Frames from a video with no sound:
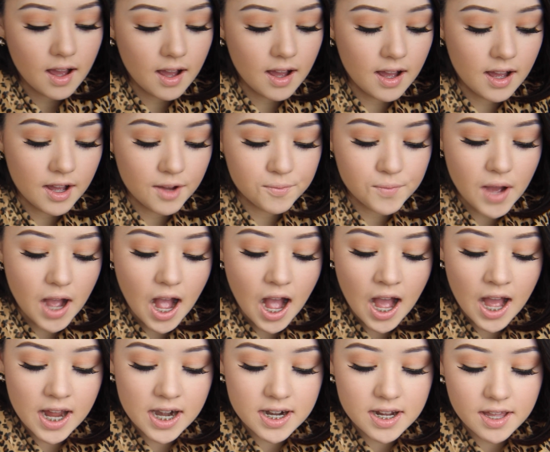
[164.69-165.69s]

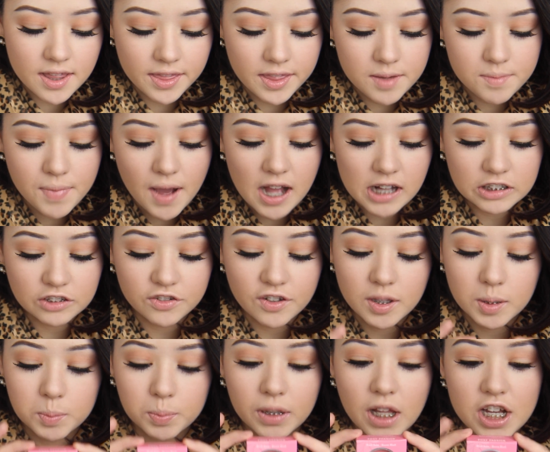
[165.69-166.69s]
On the box for
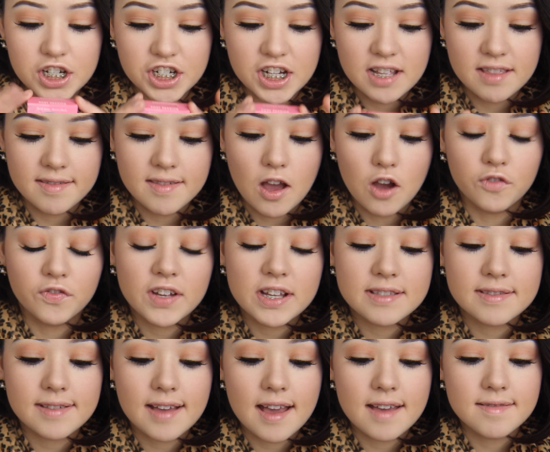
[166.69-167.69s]
the blush itself,
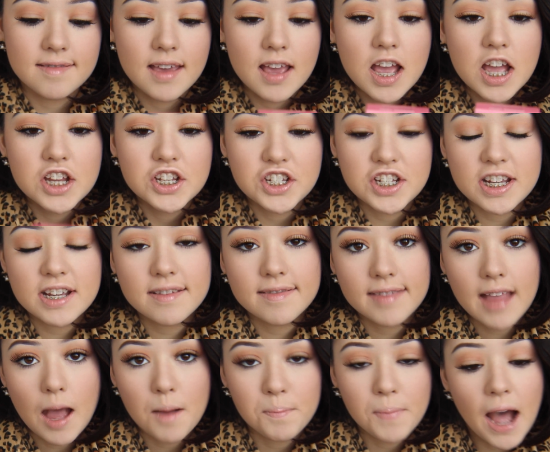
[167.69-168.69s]
it says, cheeks
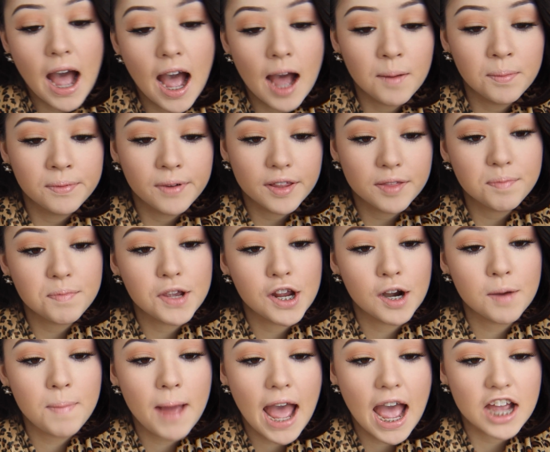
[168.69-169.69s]
that pop with
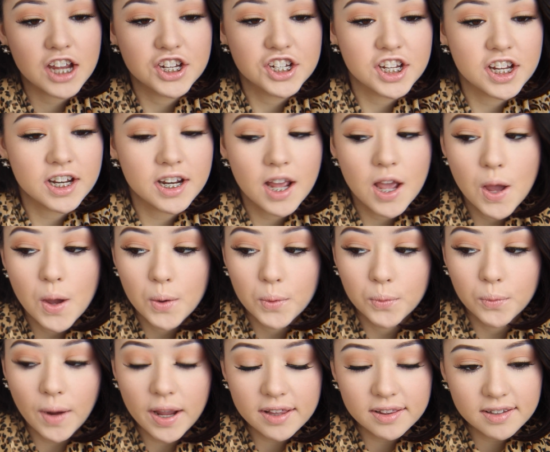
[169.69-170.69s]
pure passion,
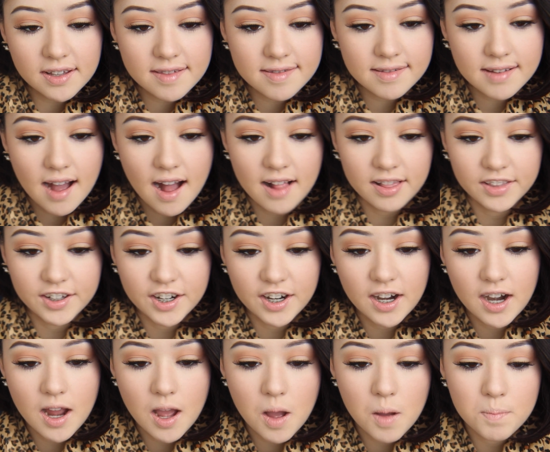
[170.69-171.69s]
weightless
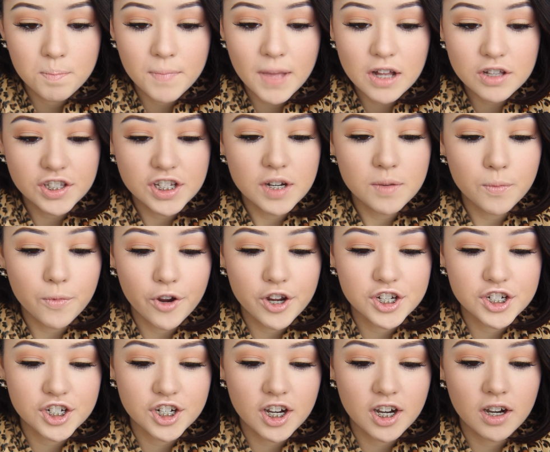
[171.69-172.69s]
color, melted
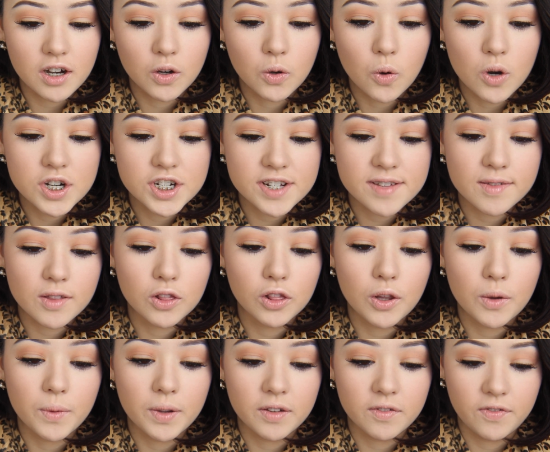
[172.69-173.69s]
moisture, gorgeous
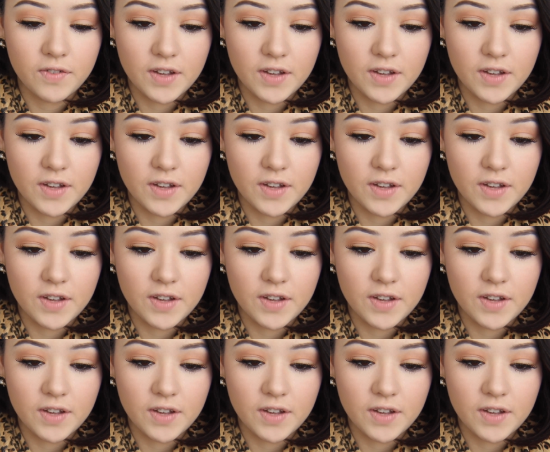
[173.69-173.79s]
glowing